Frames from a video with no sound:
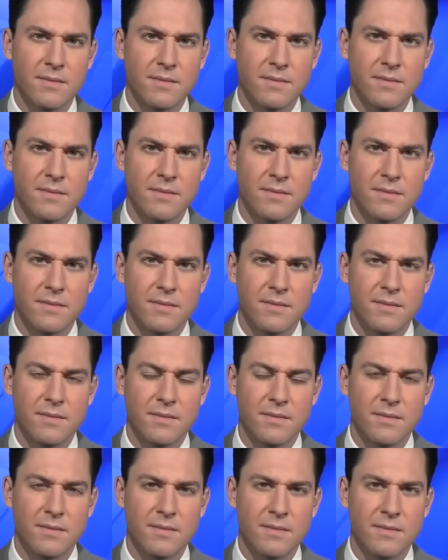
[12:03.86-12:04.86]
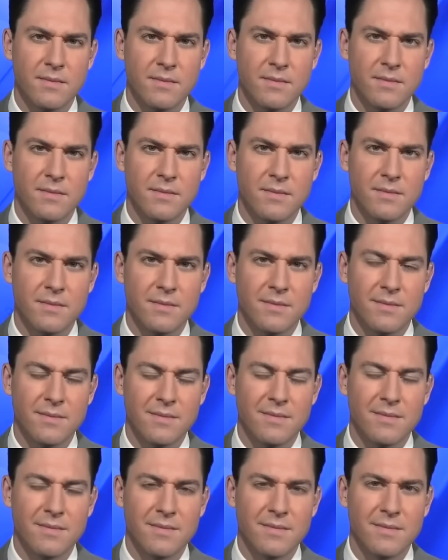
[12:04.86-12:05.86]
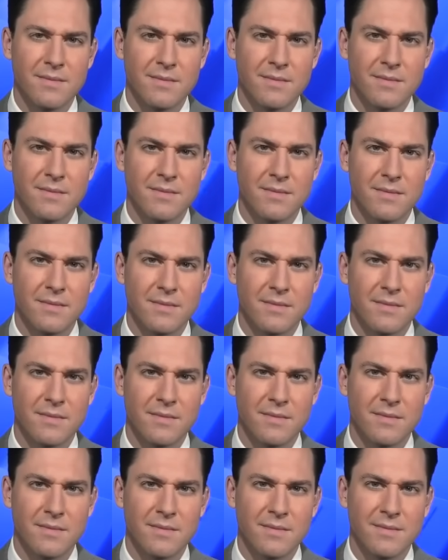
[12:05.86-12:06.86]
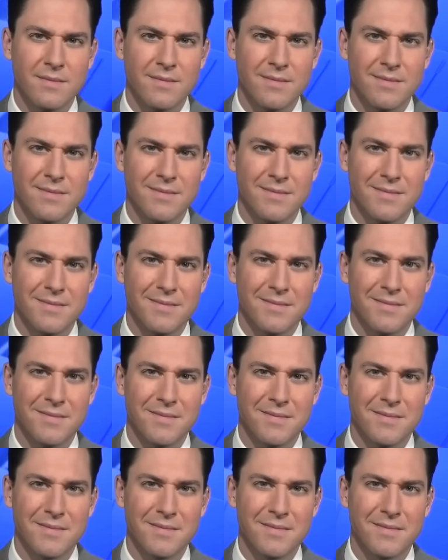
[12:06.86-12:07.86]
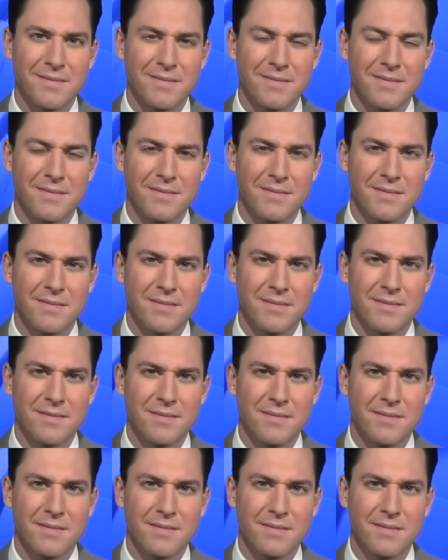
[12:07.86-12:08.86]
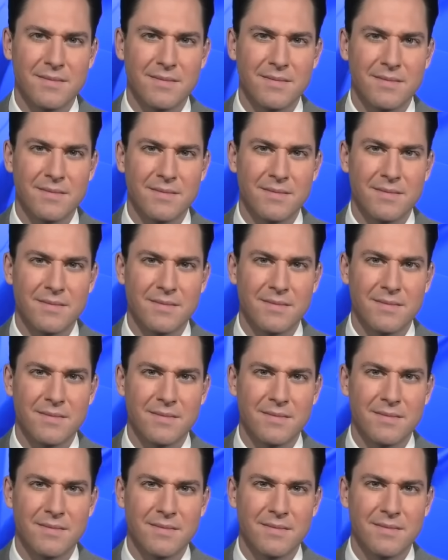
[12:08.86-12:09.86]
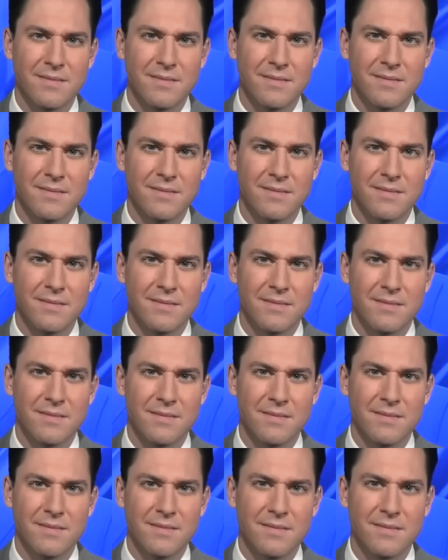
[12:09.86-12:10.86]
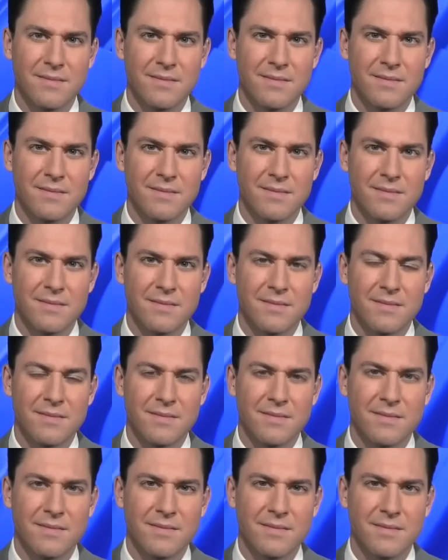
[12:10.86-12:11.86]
No words are spoken by the person on screen.